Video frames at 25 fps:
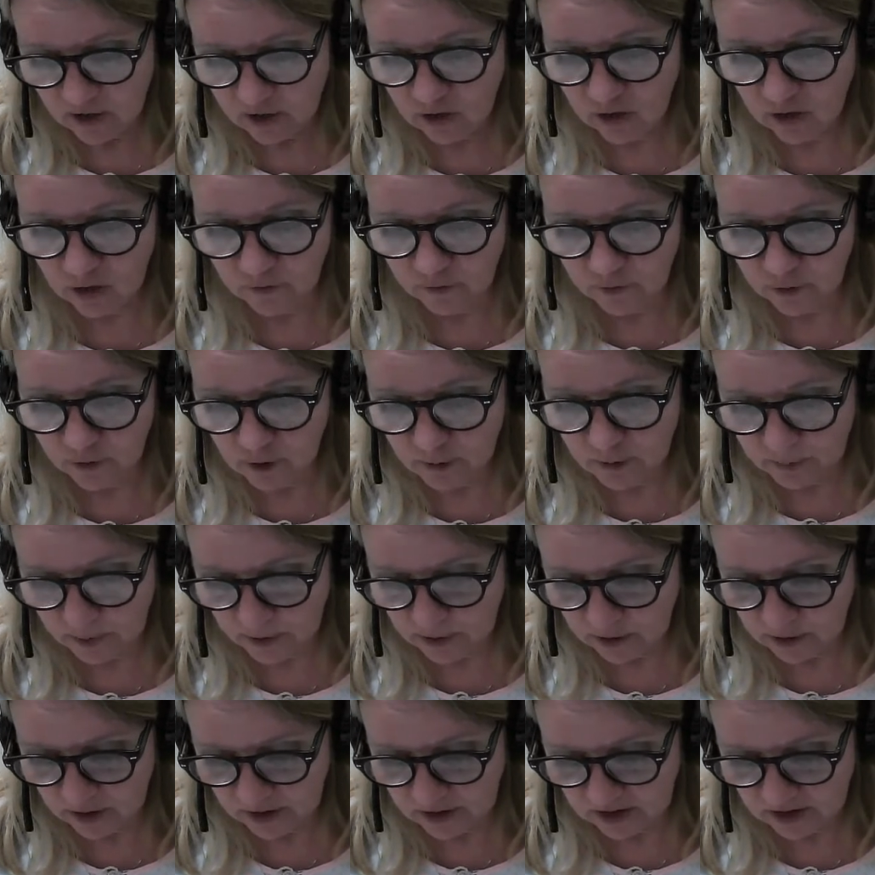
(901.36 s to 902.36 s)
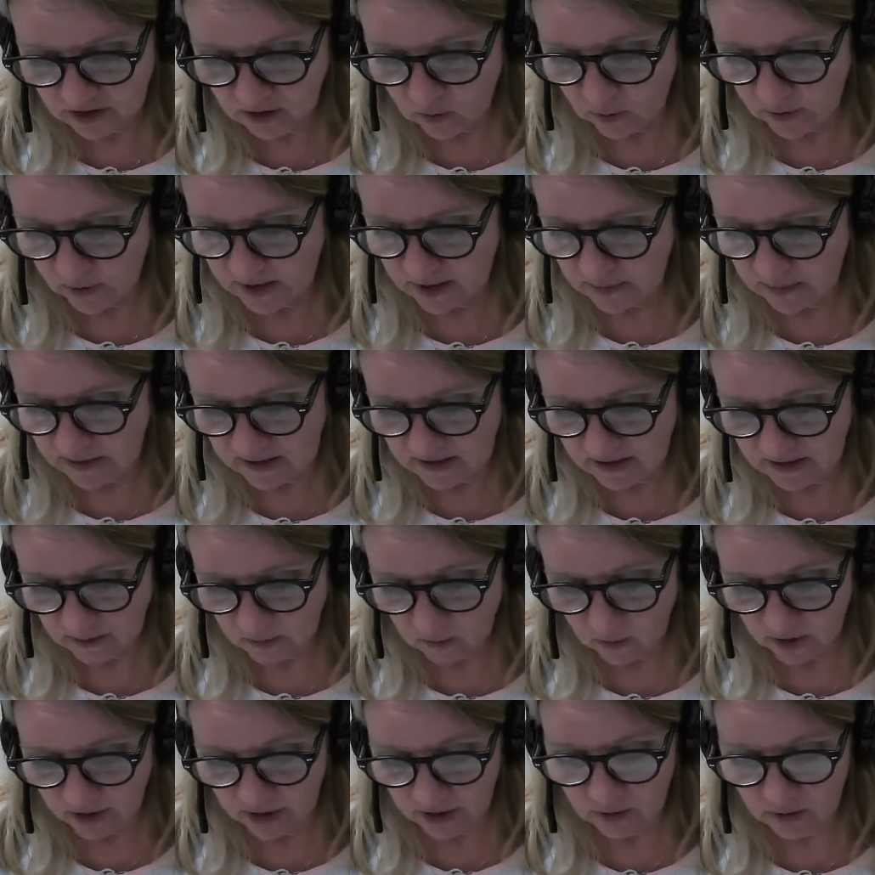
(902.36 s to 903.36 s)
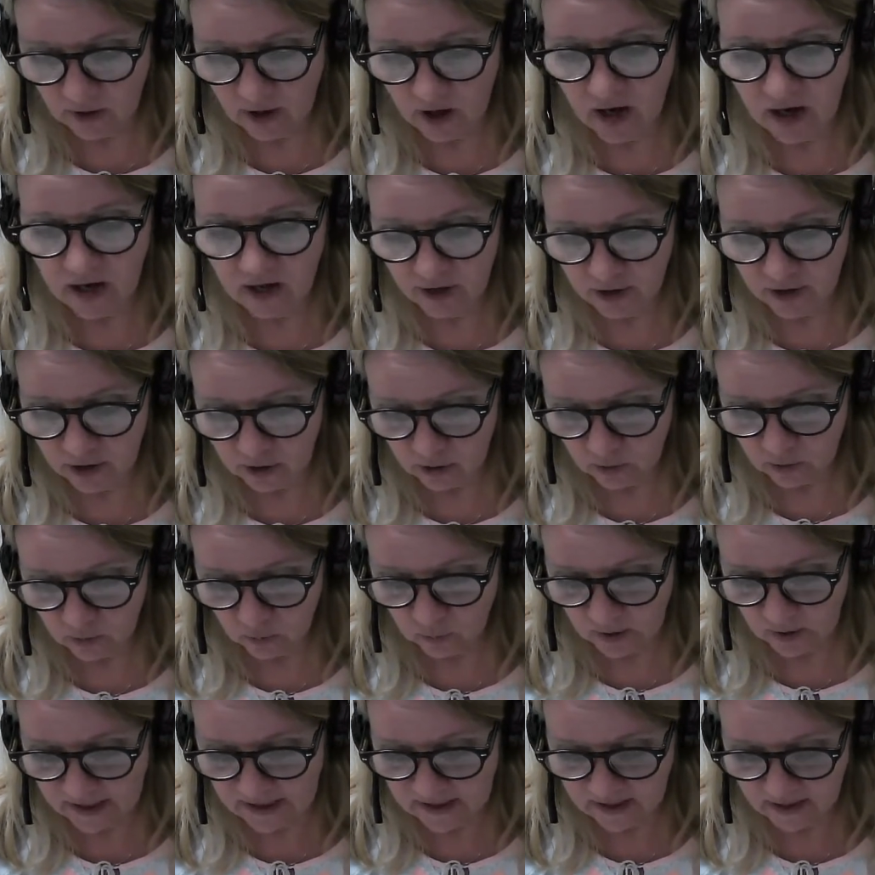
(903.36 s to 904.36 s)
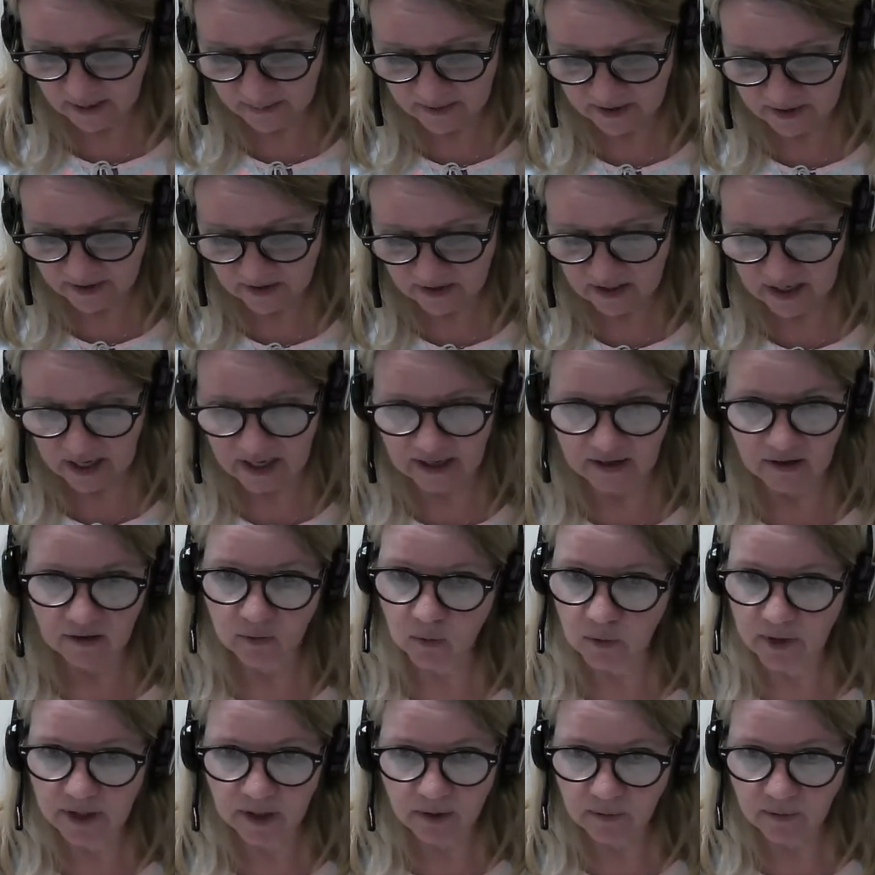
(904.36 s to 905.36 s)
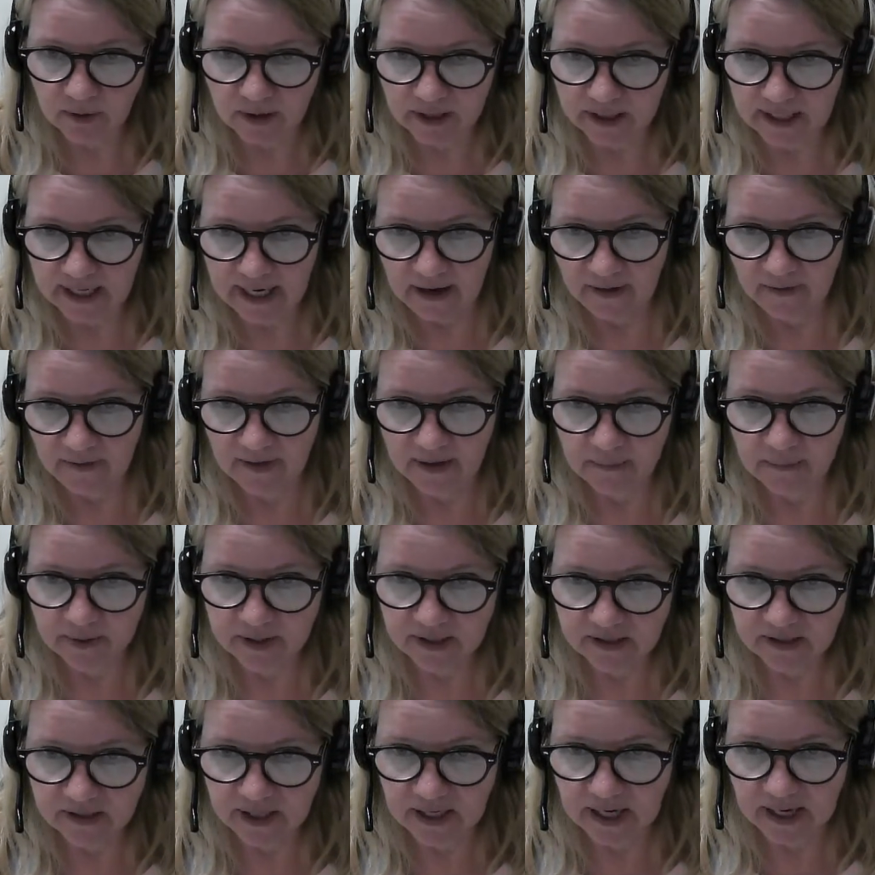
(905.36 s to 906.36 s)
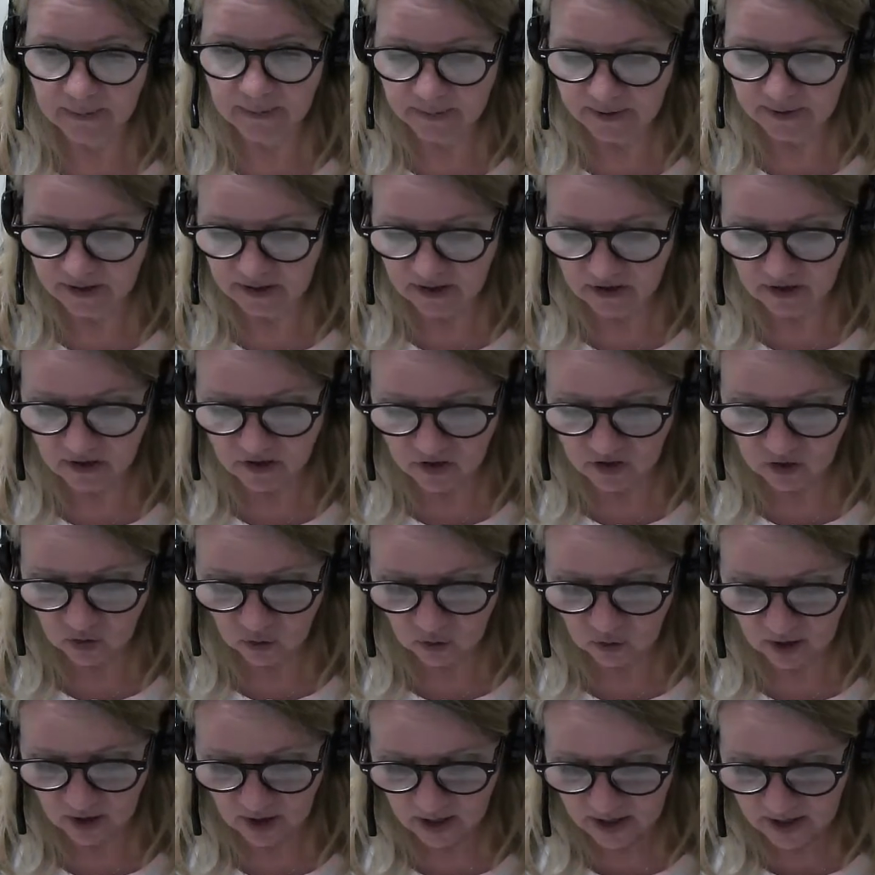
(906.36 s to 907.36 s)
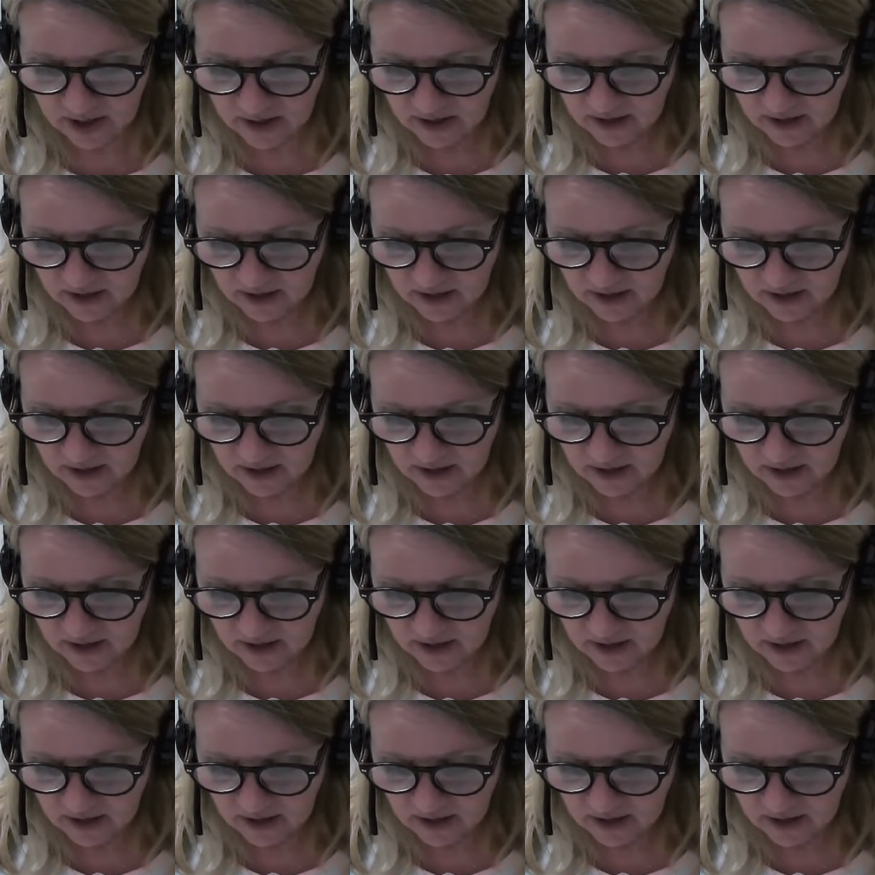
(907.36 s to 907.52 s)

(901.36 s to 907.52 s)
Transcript: So the first person is going to be someone who rings up the sale. We don't really count them because that happened in the store.